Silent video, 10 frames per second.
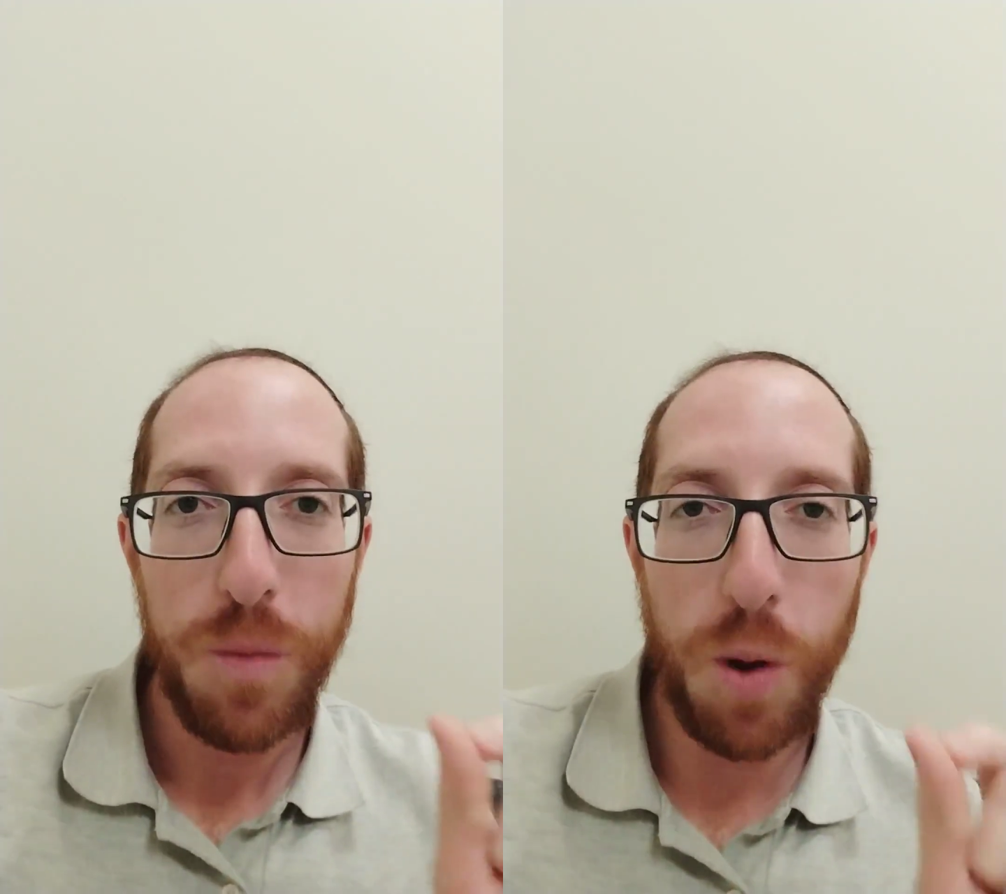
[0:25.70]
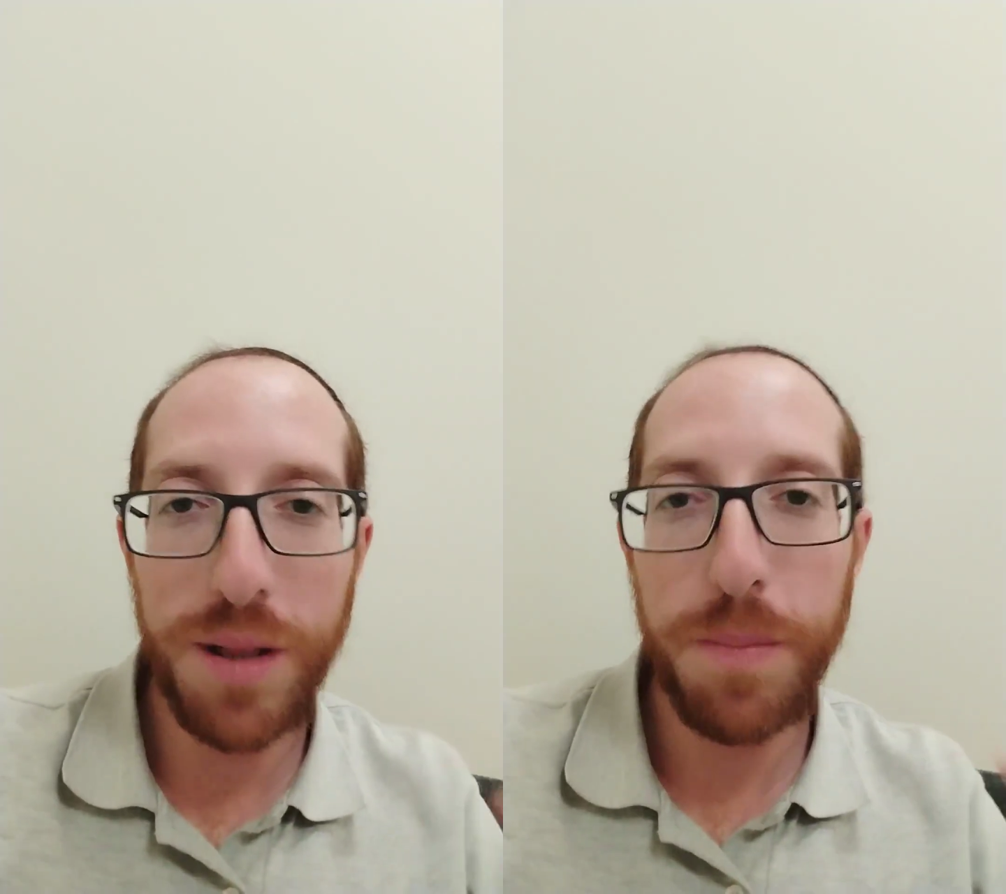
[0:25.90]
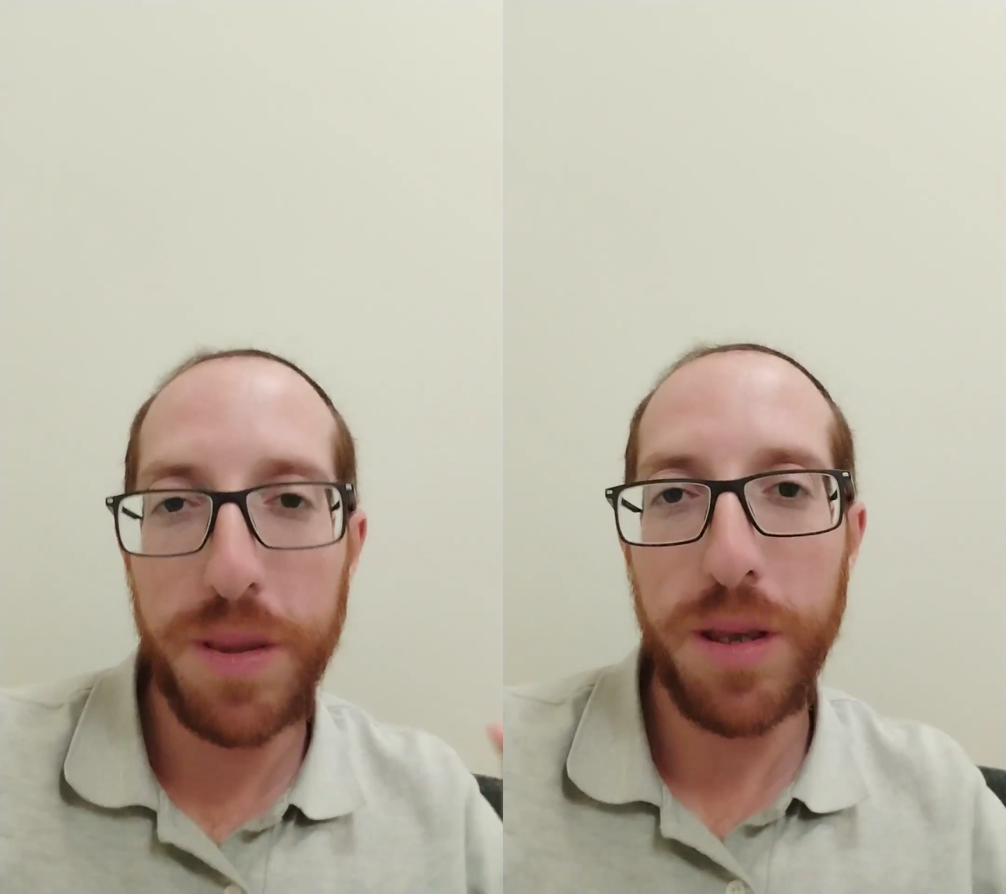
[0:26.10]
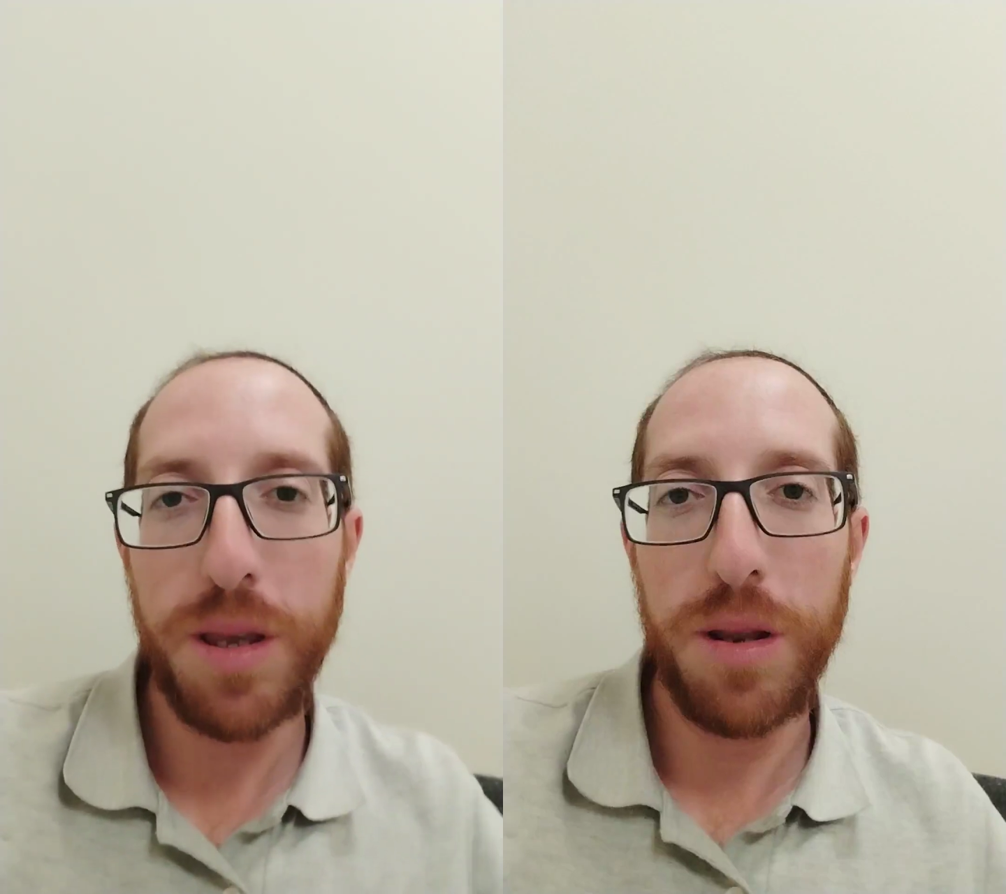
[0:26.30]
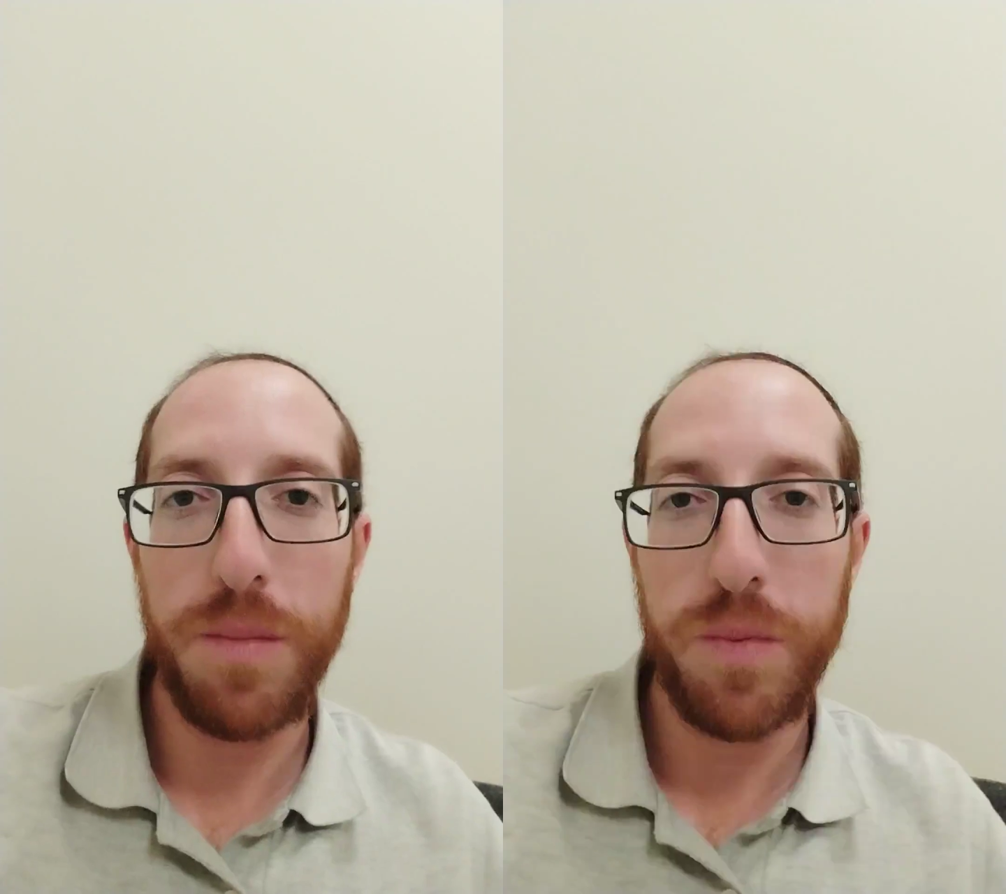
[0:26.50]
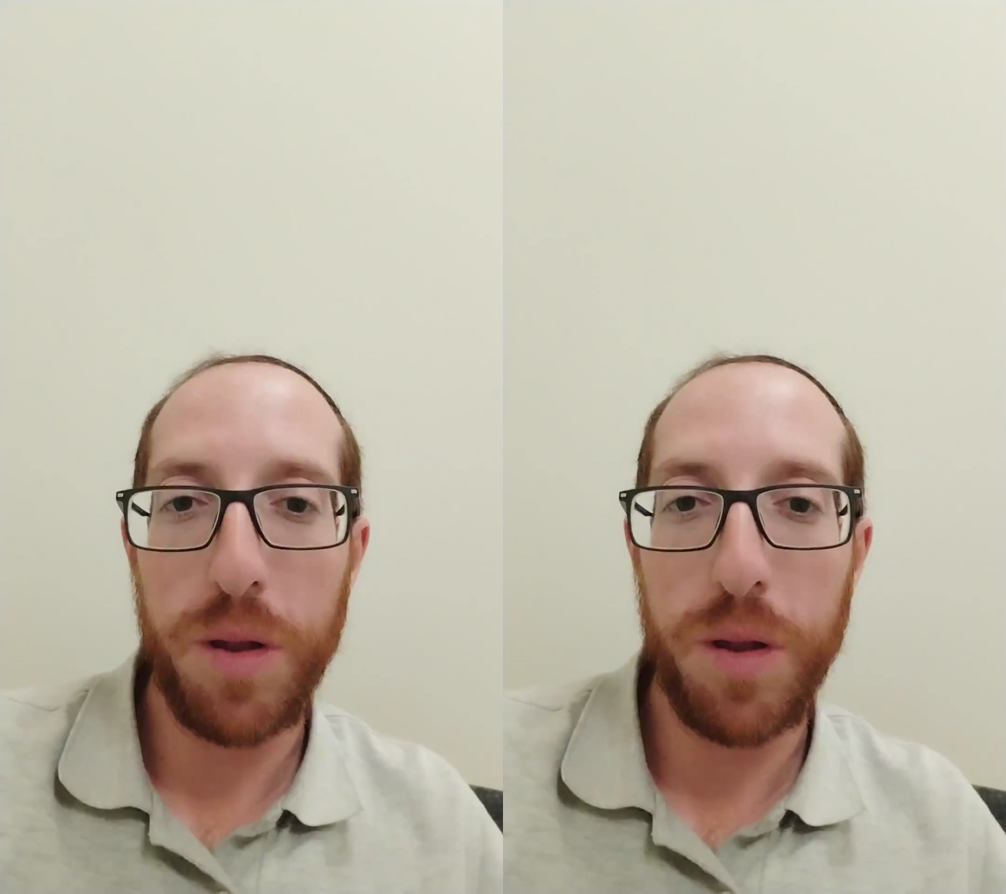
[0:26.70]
One in particular